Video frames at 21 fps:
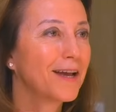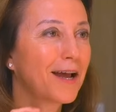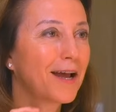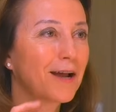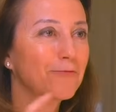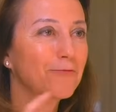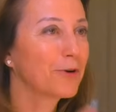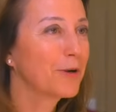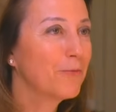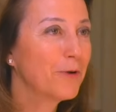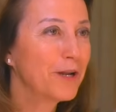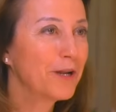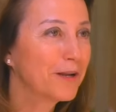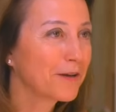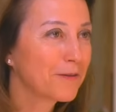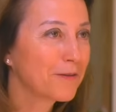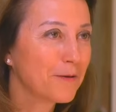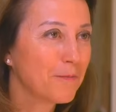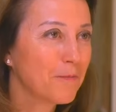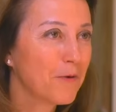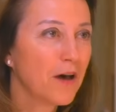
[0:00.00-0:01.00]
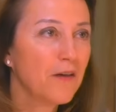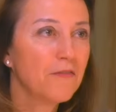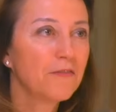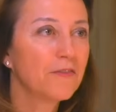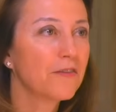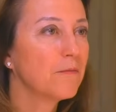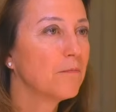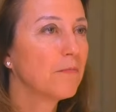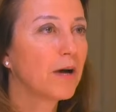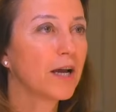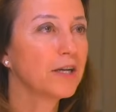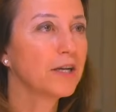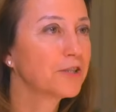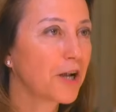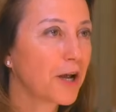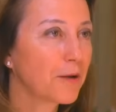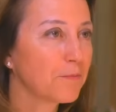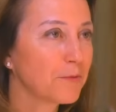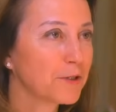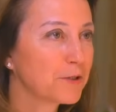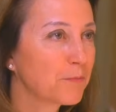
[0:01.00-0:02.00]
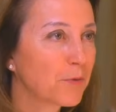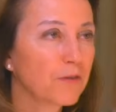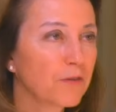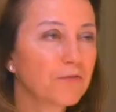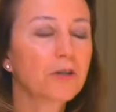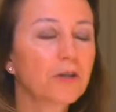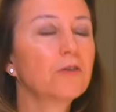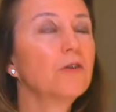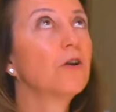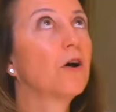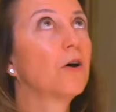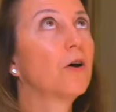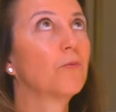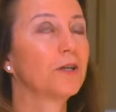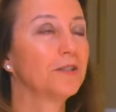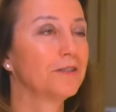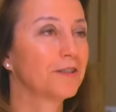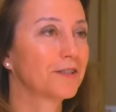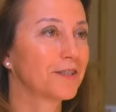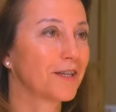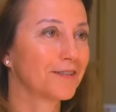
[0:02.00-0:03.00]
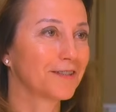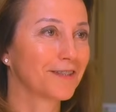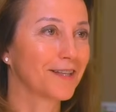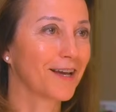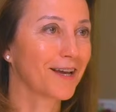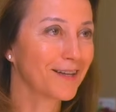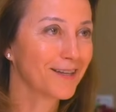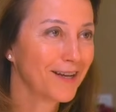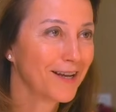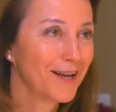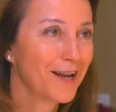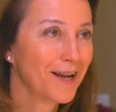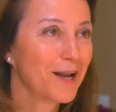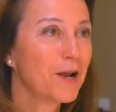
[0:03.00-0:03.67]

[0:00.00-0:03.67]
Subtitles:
every week of the month, my job is perfect. No one says that.